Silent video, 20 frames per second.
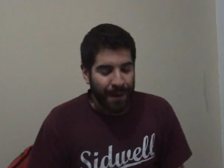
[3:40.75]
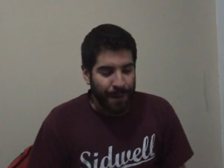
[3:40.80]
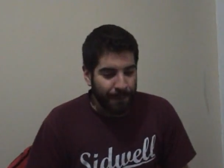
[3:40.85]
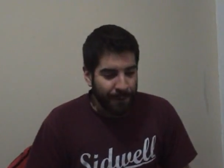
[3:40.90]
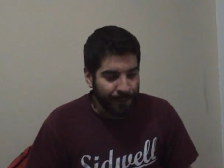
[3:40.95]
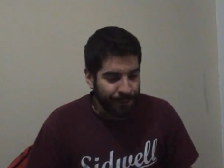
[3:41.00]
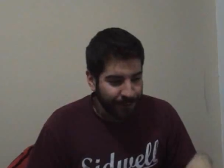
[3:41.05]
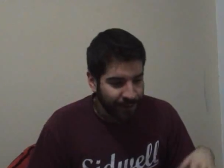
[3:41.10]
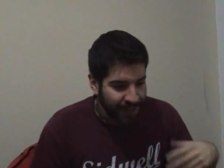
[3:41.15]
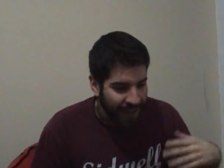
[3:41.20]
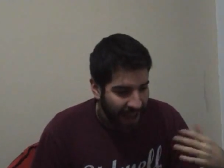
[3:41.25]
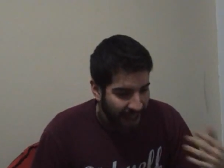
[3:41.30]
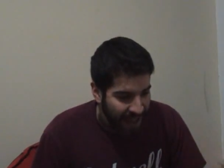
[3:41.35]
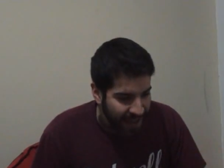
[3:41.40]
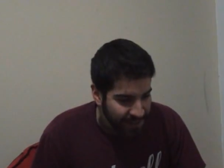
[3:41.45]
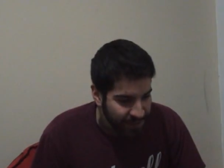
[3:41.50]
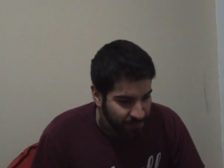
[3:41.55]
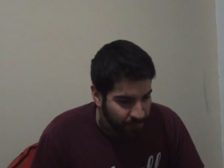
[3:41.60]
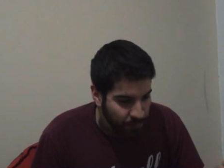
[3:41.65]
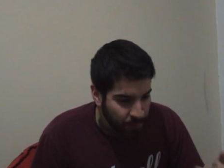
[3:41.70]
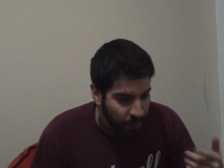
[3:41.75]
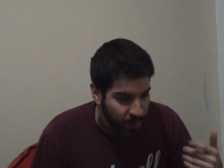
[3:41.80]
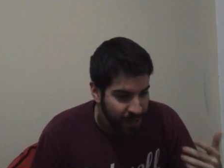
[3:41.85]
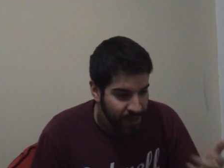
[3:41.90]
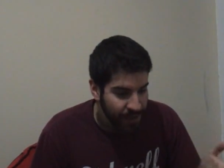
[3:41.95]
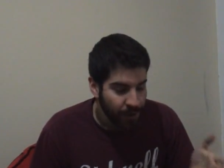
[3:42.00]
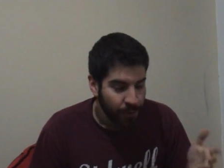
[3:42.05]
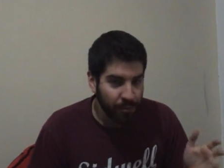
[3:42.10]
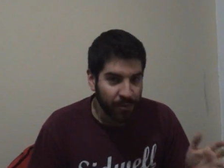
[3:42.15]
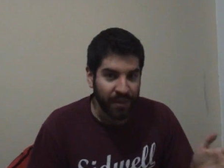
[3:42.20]
But for guys,
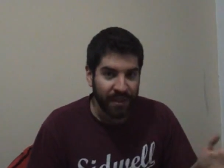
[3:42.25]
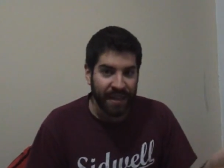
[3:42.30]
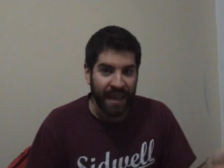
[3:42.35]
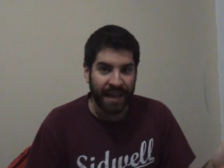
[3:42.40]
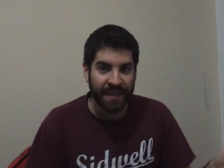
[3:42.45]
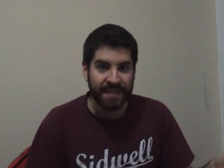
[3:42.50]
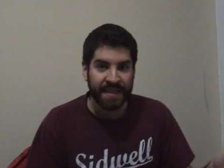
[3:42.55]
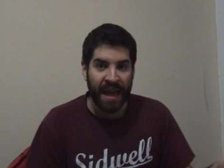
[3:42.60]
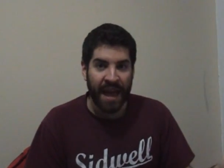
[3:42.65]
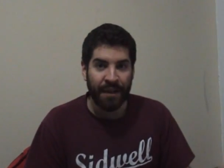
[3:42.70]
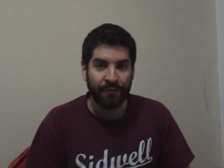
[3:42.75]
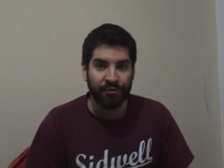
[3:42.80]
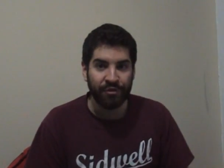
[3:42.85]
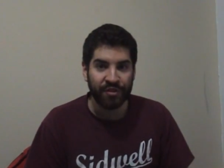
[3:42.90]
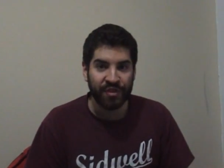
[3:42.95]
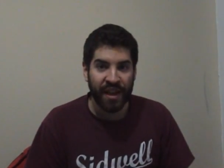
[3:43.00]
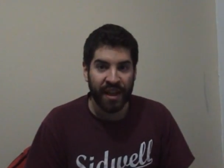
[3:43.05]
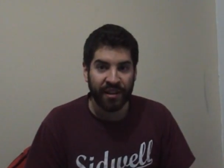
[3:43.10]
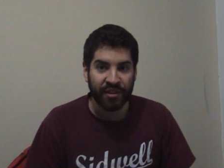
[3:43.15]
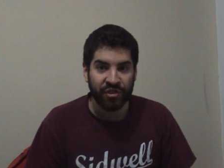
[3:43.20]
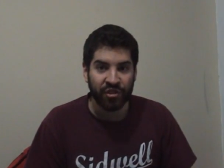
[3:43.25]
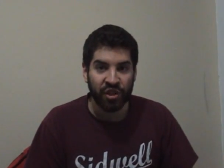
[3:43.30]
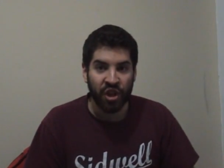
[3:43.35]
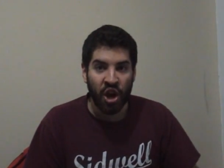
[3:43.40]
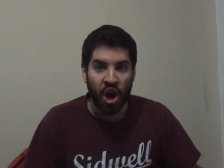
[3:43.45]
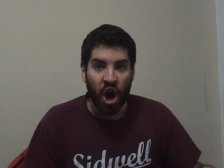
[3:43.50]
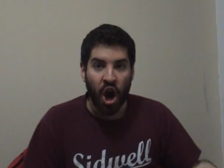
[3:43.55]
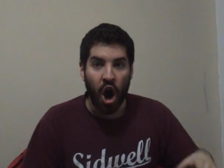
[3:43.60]
we don't get to have sex